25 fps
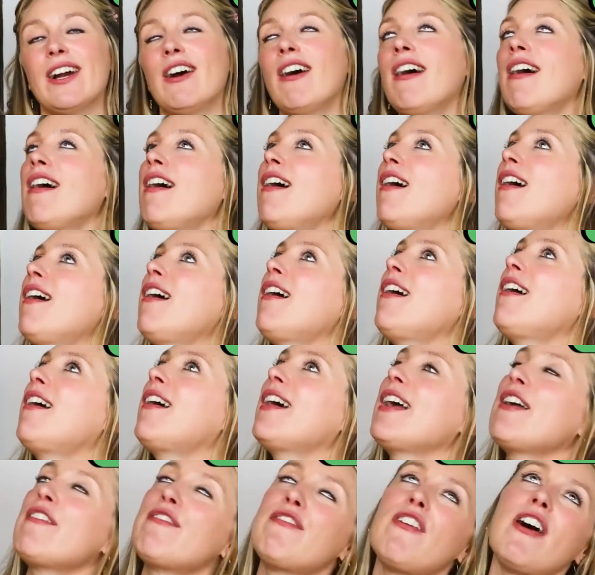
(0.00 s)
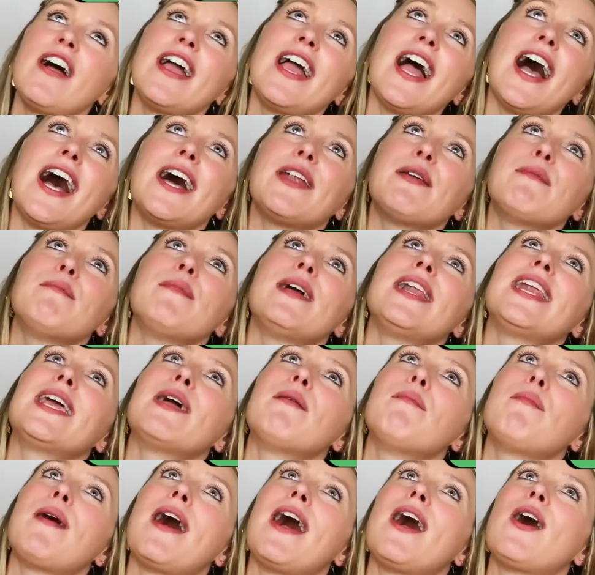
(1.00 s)
If I had £1
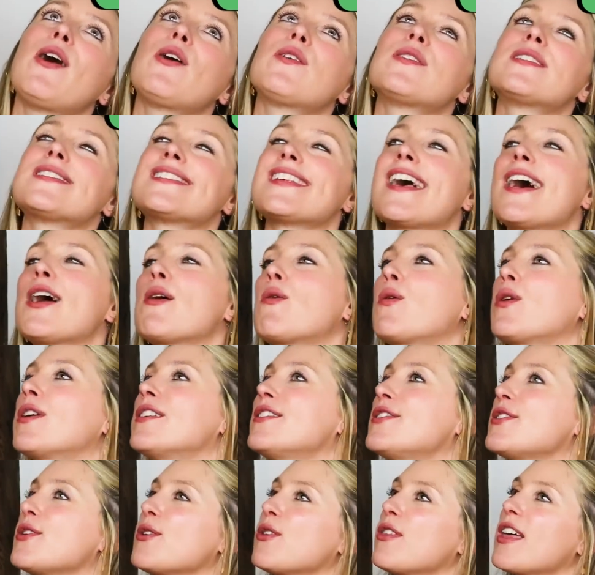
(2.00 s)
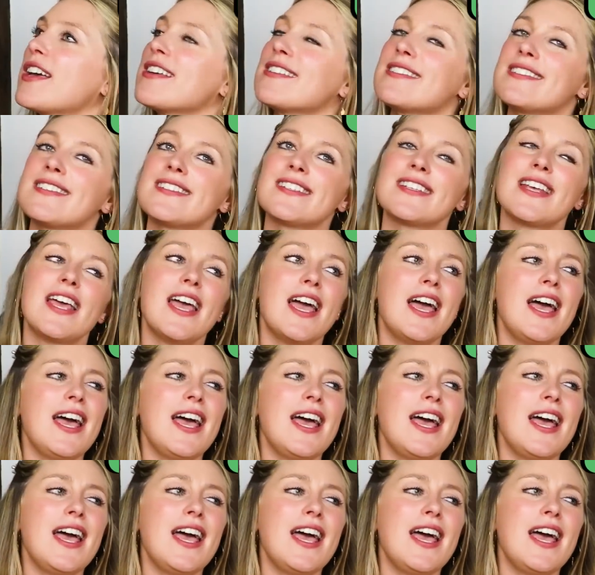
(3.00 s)
million, I would do this.